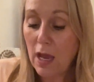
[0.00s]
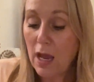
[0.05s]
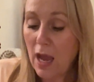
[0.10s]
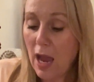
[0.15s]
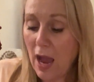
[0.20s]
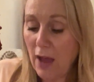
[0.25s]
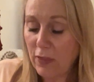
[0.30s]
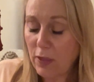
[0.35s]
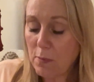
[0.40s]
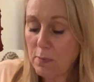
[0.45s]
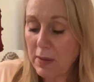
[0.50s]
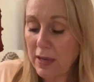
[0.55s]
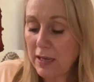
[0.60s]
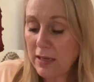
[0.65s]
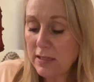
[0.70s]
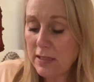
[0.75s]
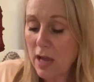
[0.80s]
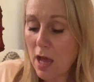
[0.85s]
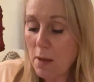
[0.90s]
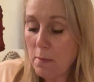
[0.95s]
At the Big
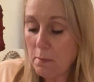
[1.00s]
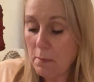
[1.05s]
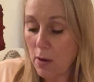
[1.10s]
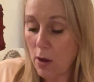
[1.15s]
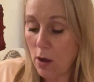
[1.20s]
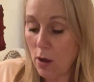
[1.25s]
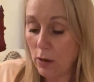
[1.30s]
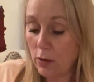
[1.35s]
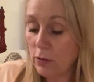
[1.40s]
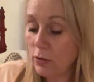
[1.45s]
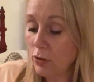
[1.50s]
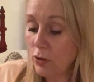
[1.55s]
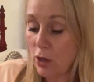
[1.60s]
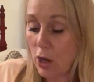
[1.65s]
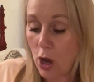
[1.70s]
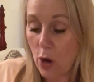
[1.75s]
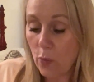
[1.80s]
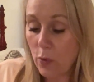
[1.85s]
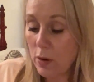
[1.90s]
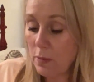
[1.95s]
Top Mall,
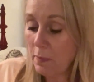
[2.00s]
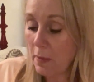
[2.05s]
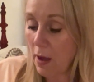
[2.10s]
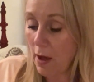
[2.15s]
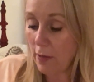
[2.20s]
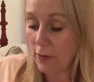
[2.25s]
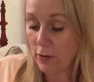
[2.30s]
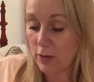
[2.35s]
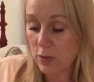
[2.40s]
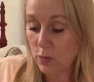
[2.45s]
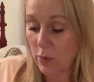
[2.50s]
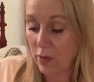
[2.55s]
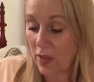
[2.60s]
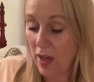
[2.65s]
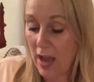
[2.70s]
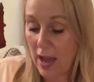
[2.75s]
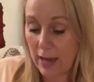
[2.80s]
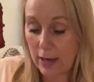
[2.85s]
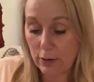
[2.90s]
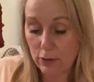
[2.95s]
no one bothers with
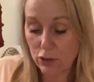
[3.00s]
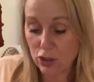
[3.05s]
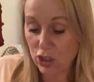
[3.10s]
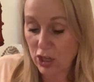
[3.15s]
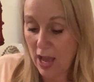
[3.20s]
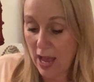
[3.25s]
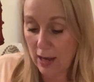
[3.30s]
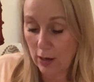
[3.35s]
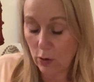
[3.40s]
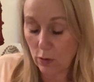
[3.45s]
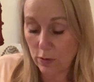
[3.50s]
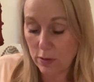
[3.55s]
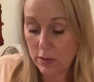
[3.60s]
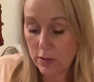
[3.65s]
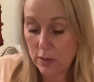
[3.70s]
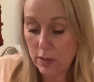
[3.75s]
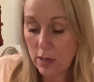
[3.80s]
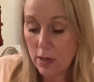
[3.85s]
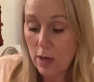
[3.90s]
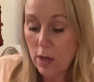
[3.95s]
iron shackles.
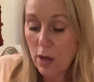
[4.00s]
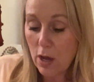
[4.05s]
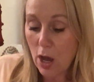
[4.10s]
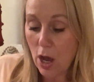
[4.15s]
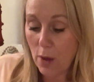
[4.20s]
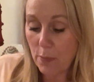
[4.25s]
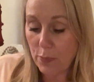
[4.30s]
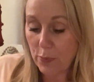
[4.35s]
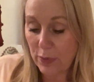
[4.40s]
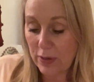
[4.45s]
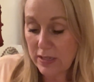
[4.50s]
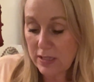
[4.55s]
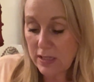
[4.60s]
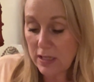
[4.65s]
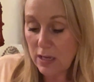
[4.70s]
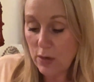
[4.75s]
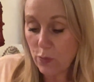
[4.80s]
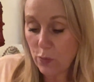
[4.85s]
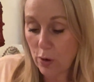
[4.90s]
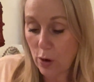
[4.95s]
A
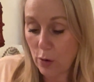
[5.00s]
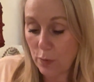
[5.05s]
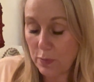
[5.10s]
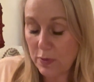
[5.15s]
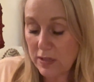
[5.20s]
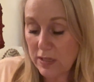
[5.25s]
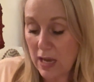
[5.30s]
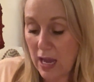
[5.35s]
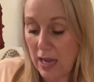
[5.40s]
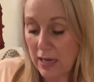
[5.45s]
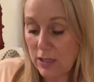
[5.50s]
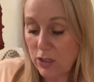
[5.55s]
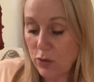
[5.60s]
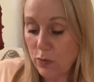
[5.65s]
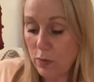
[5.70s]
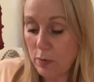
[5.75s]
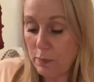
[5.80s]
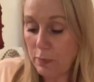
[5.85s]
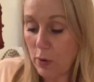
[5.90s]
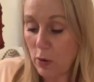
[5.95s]
bristly rope tied to
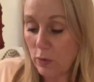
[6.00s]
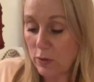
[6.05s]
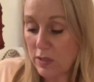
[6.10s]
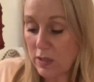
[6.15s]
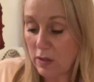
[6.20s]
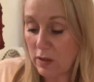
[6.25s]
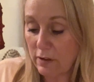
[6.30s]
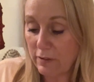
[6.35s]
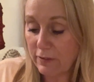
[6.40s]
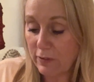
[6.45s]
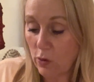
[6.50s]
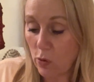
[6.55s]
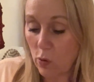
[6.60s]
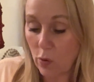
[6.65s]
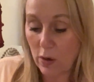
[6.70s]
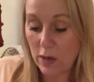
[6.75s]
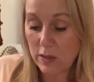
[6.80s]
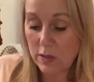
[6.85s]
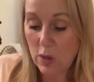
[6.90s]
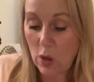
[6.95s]
a bolt in the
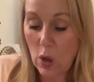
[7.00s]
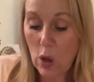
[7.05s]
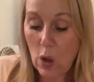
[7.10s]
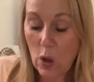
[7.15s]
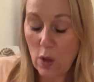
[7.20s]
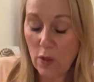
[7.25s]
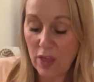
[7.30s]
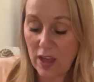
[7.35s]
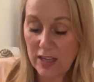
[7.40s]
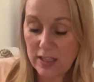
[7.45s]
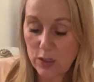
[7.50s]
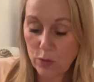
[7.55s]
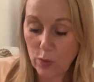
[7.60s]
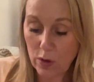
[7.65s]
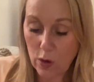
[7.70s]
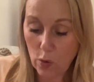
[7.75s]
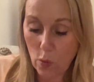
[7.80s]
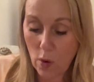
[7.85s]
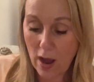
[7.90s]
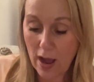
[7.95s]
floor is all that's
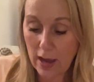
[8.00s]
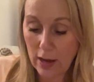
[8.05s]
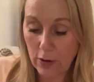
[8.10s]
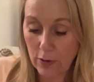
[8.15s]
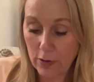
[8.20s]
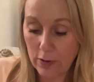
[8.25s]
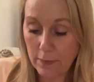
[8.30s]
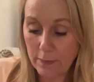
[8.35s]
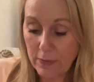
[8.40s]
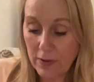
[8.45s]
required.